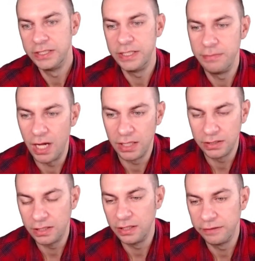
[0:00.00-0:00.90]
demand
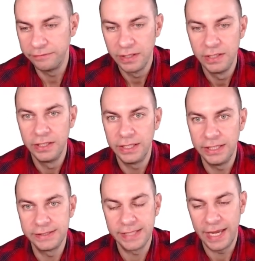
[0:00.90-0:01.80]
curve
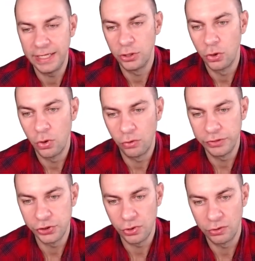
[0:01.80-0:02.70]
is a
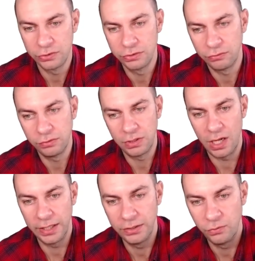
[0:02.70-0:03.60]
horizontal
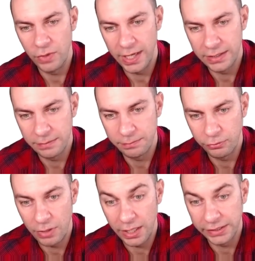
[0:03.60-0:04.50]
line where the
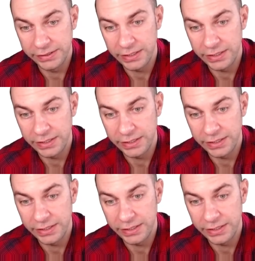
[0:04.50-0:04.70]
price